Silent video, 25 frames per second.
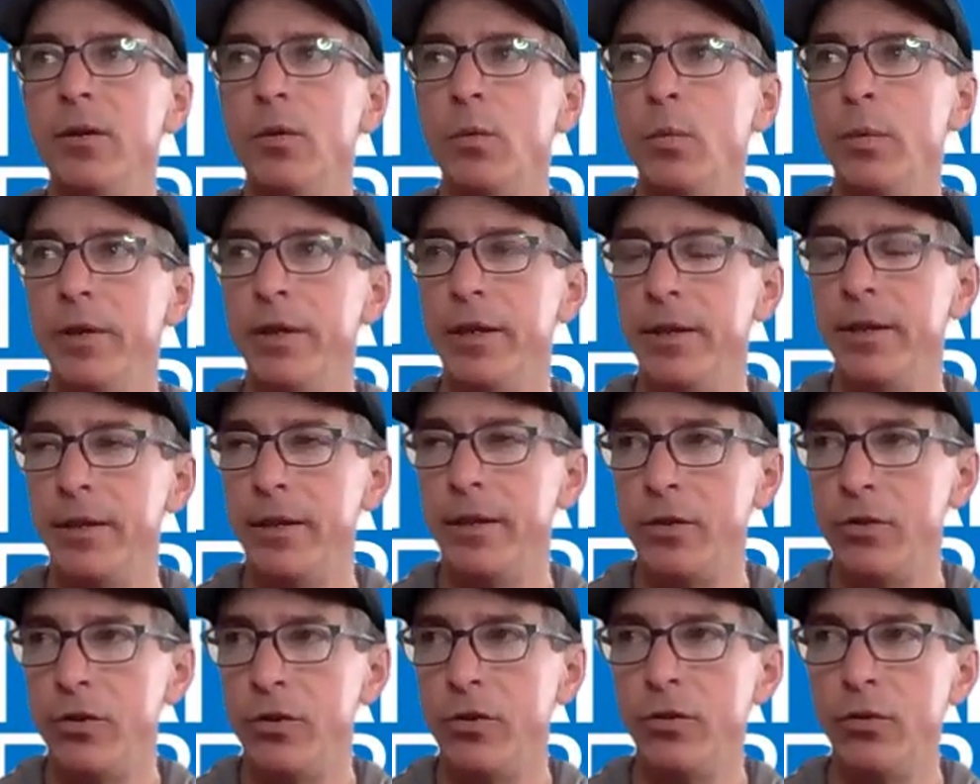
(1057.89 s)
We did the
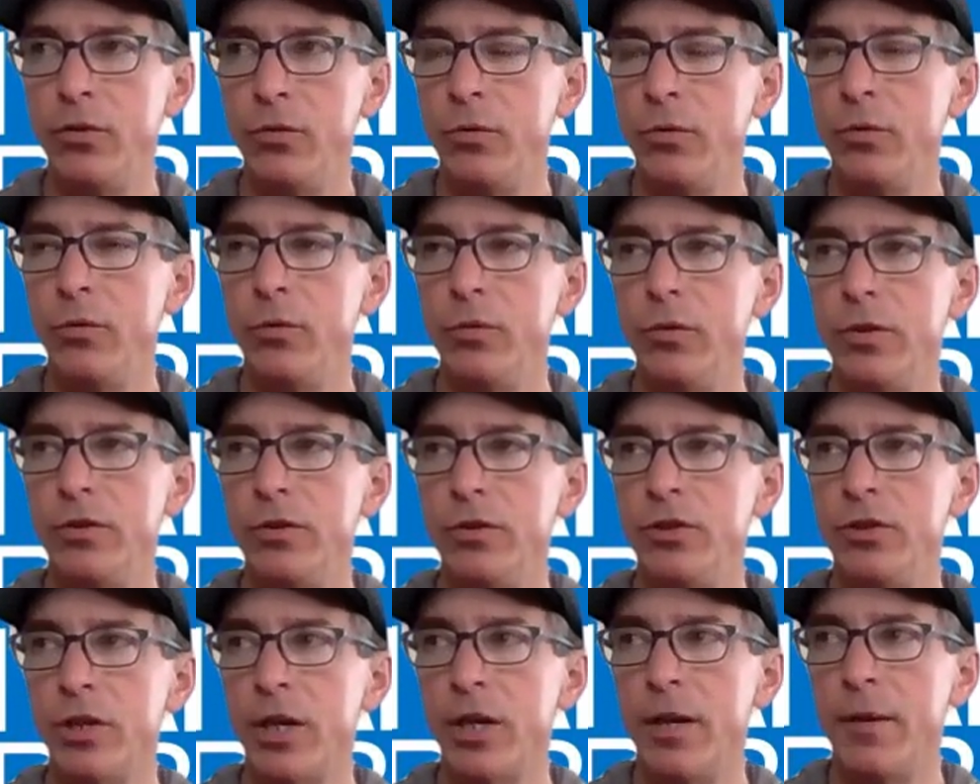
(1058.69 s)
2
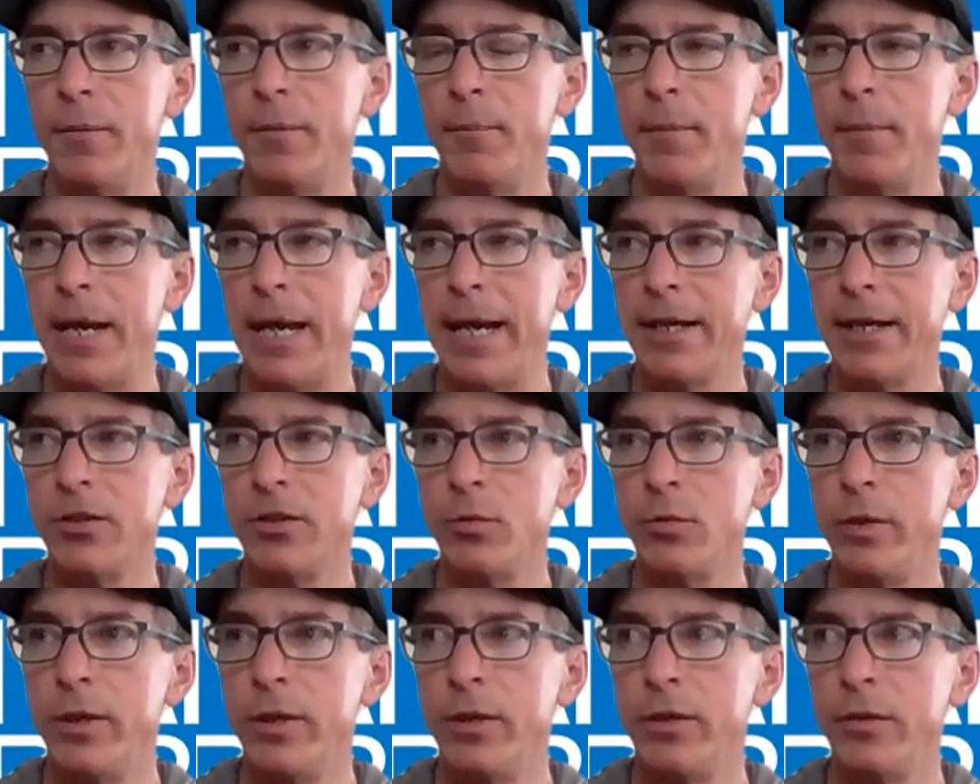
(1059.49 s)
John
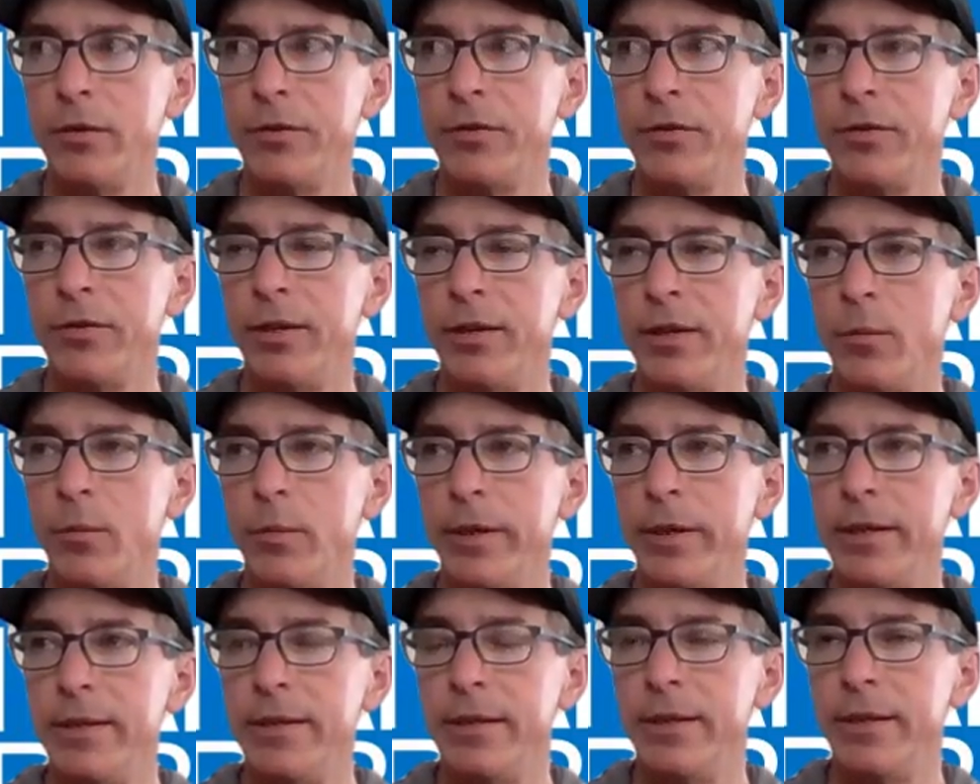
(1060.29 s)
Maxwell's that
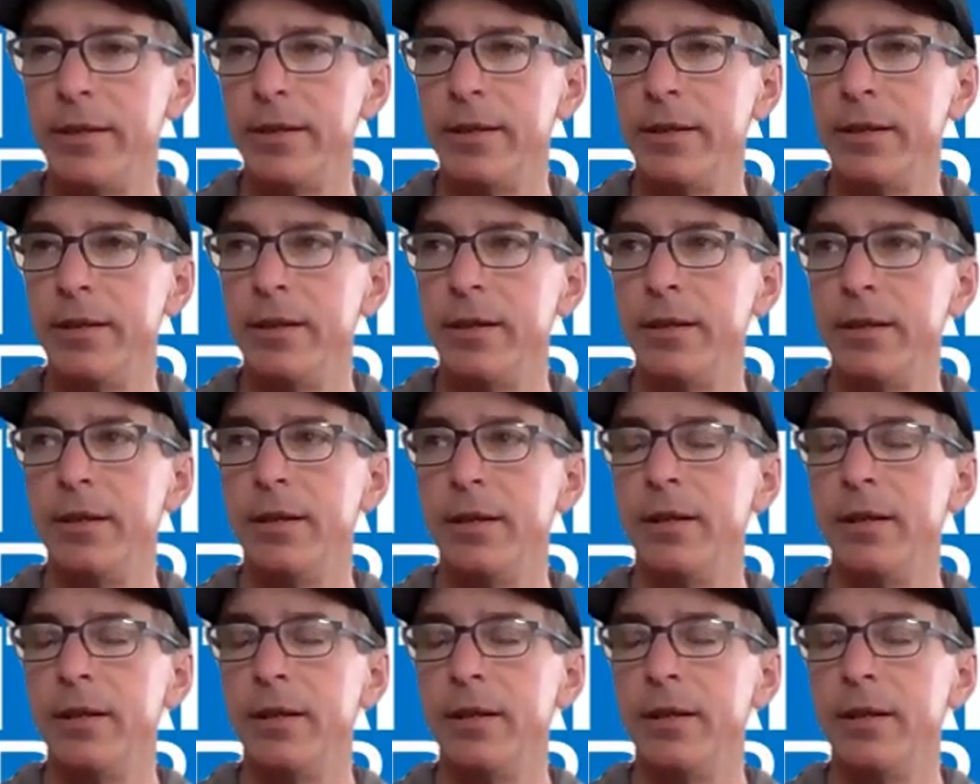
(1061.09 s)
we did.